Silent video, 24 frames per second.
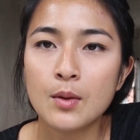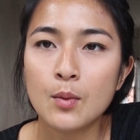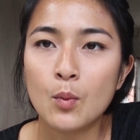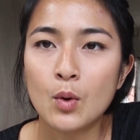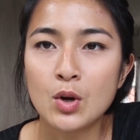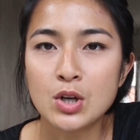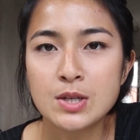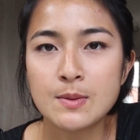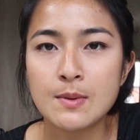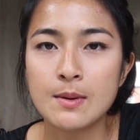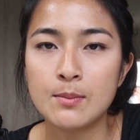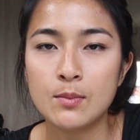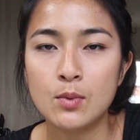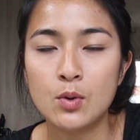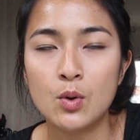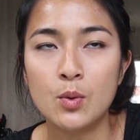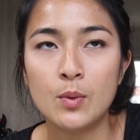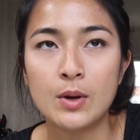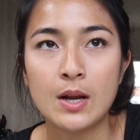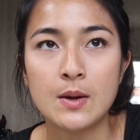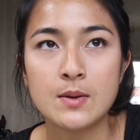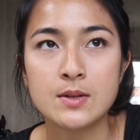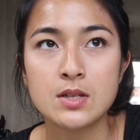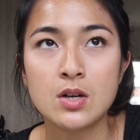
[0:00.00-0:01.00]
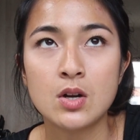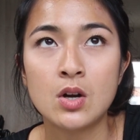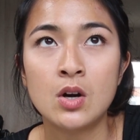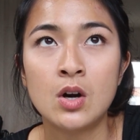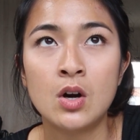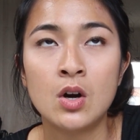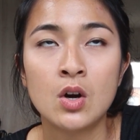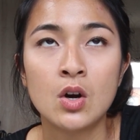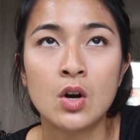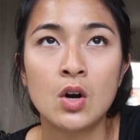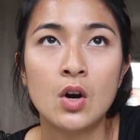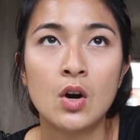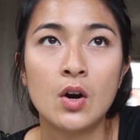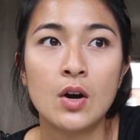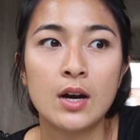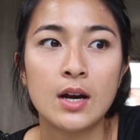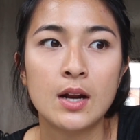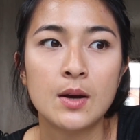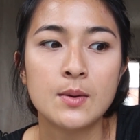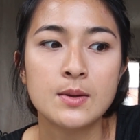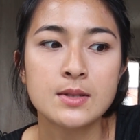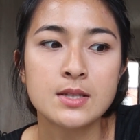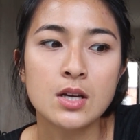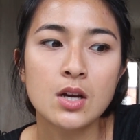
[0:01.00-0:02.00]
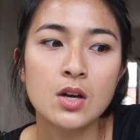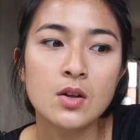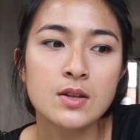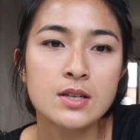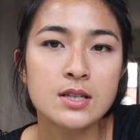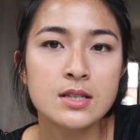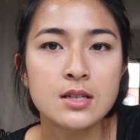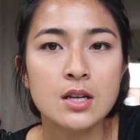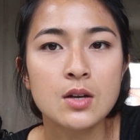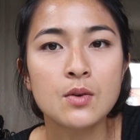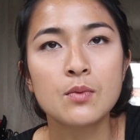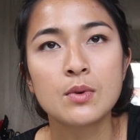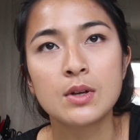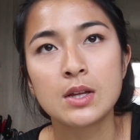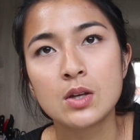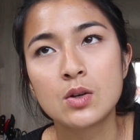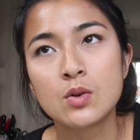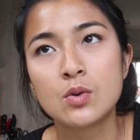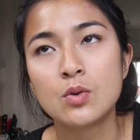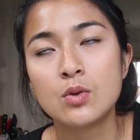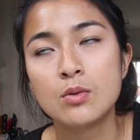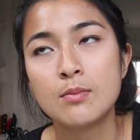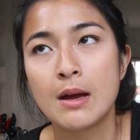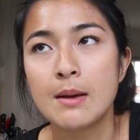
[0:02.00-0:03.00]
watch a bit more when I was in Hong Kong, and I was like, oh, this is like really cool.